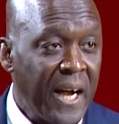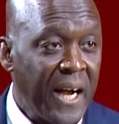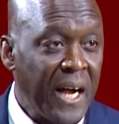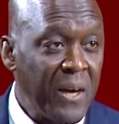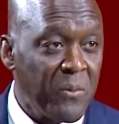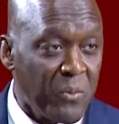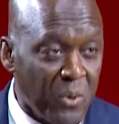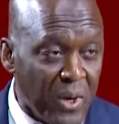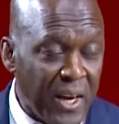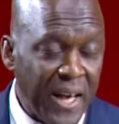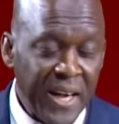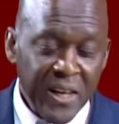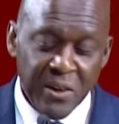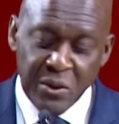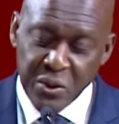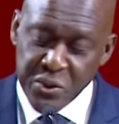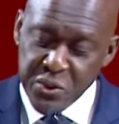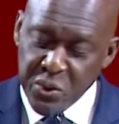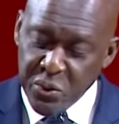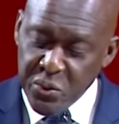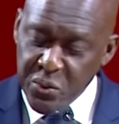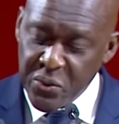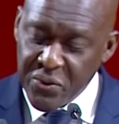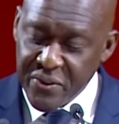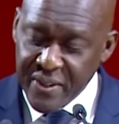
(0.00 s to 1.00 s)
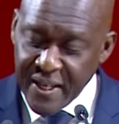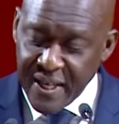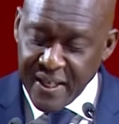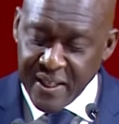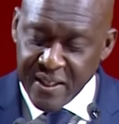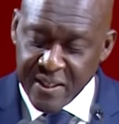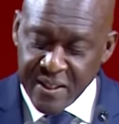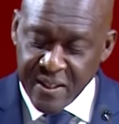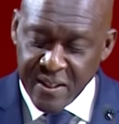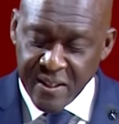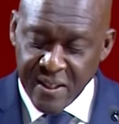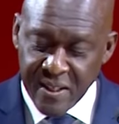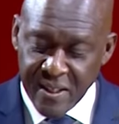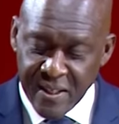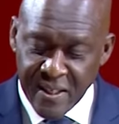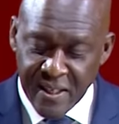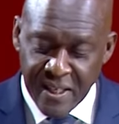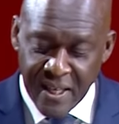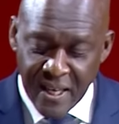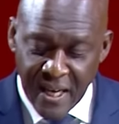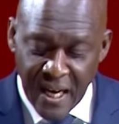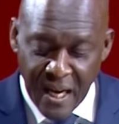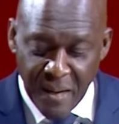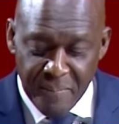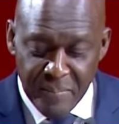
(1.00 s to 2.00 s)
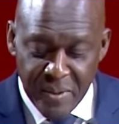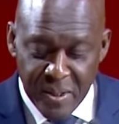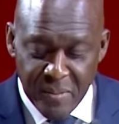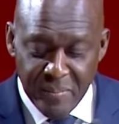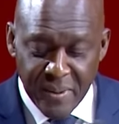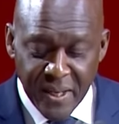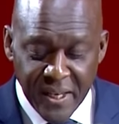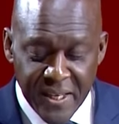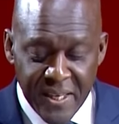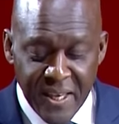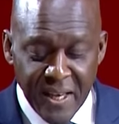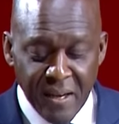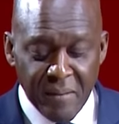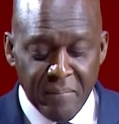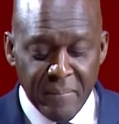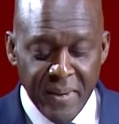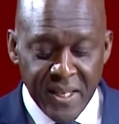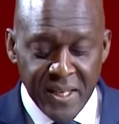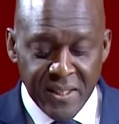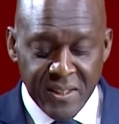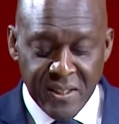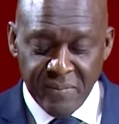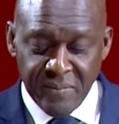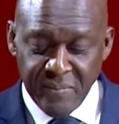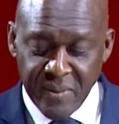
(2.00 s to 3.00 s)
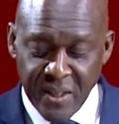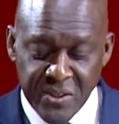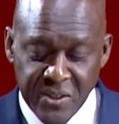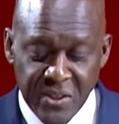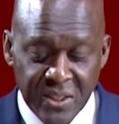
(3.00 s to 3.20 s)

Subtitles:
I would like also to thank Amin Berry-Ahmed